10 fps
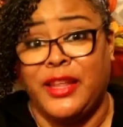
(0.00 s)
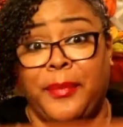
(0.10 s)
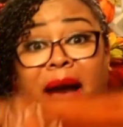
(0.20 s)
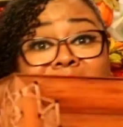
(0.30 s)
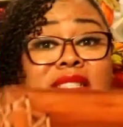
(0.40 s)
The
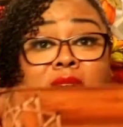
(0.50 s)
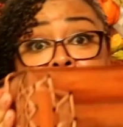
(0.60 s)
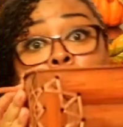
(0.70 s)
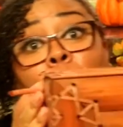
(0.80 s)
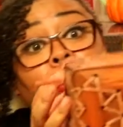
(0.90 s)
box
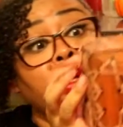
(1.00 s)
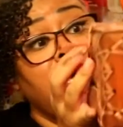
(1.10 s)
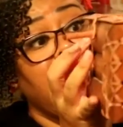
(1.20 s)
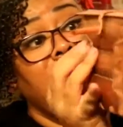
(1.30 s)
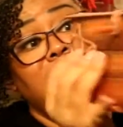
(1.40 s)
alone,
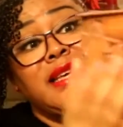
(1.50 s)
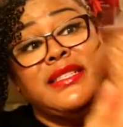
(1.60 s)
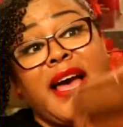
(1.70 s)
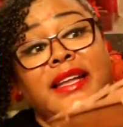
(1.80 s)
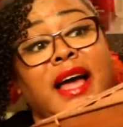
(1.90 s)

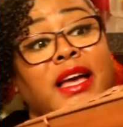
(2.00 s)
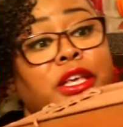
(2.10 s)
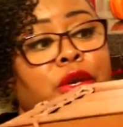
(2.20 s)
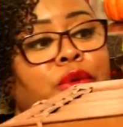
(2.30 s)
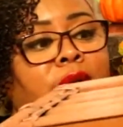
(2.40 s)
is that not
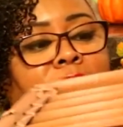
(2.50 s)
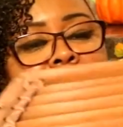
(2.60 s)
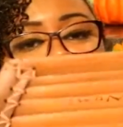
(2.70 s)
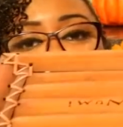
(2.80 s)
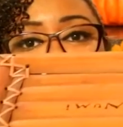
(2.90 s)
cute? Like
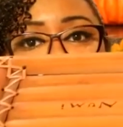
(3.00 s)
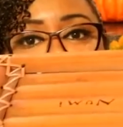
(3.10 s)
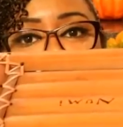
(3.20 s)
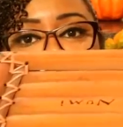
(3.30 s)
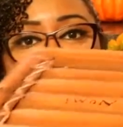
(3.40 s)
after
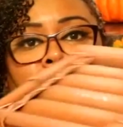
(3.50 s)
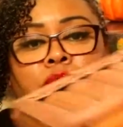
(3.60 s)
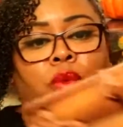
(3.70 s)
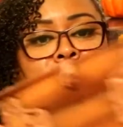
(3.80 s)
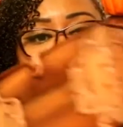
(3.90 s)
you're done
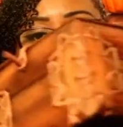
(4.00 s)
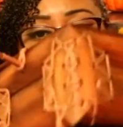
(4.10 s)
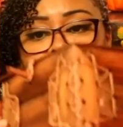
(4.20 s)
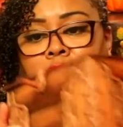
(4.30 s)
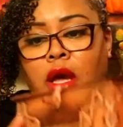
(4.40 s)
with
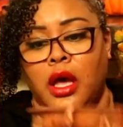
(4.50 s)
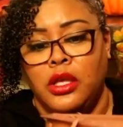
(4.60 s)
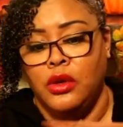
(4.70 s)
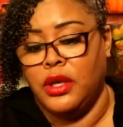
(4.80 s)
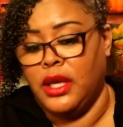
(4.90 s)
whatever,
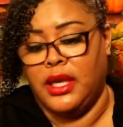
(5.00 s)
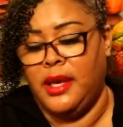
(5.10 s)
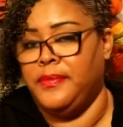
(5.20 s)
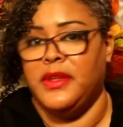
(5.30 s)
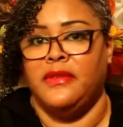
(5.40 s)
you can
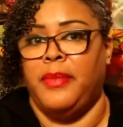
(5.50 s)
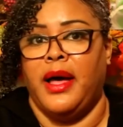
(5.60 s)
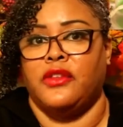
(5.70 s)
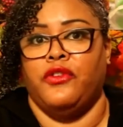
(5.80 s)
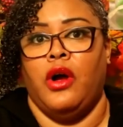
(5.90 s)
keep this
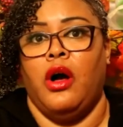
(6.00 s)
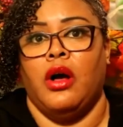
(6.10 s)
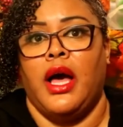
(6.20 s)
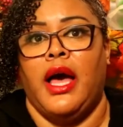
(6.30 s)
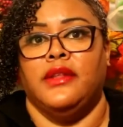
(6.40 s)
box for
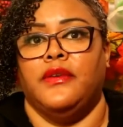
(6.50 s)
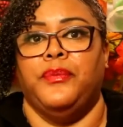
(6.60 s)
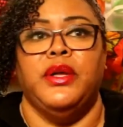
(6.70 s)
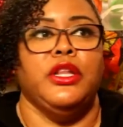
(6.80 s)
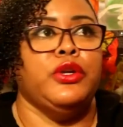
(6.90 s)
all kinds
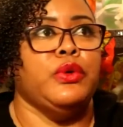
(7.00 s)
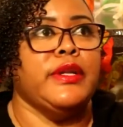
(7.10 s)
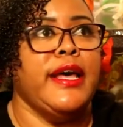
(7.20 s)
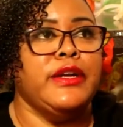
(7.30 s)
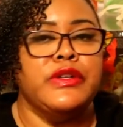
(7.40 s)
of put little
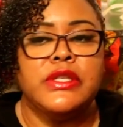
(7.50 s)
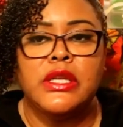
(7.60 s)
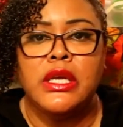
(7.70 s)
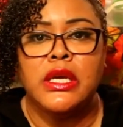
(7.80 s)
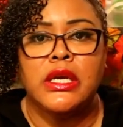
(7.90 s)
letters
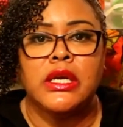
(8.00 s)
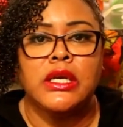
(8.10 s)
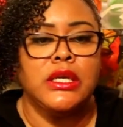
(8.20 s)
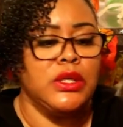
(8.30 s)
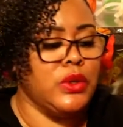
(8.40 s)
in
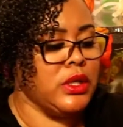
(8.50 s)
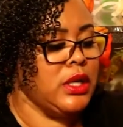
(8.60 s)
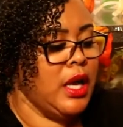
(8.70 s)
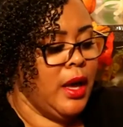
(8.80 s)
here you can